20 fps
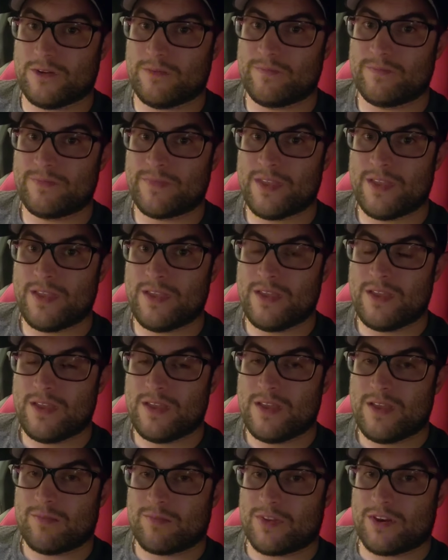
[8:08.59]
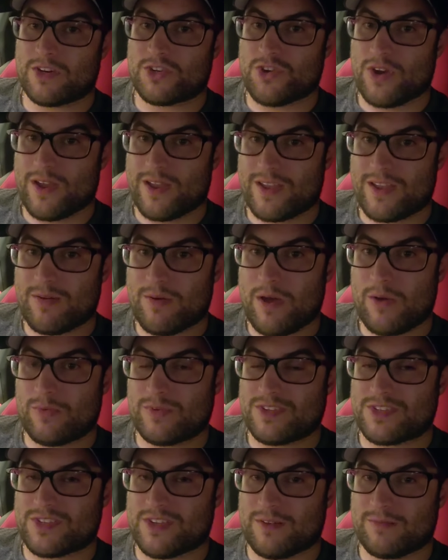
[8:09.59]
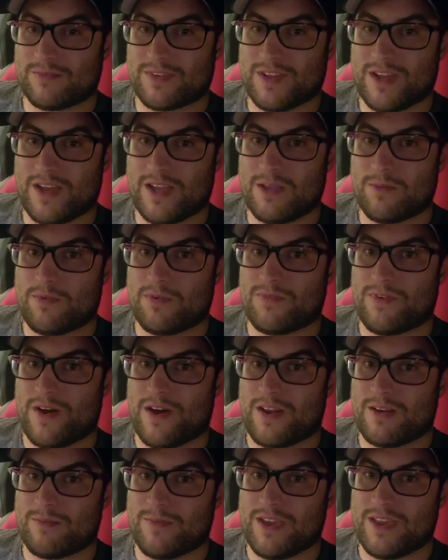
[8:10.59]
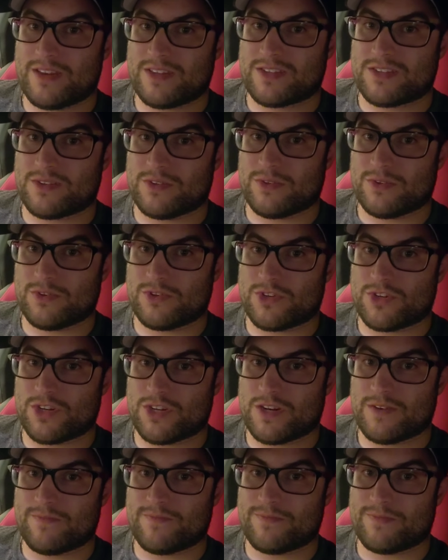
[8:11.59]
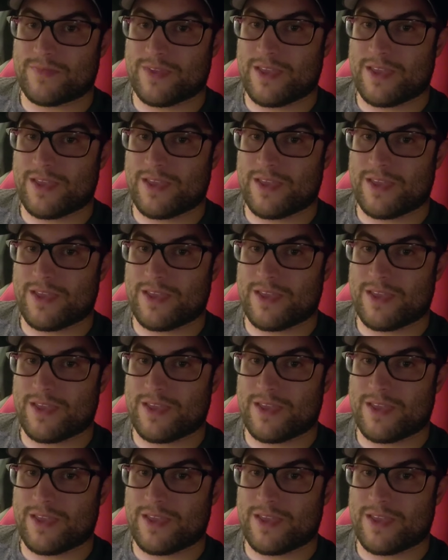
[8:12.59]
I'm going to try and come up with some type of automated solution.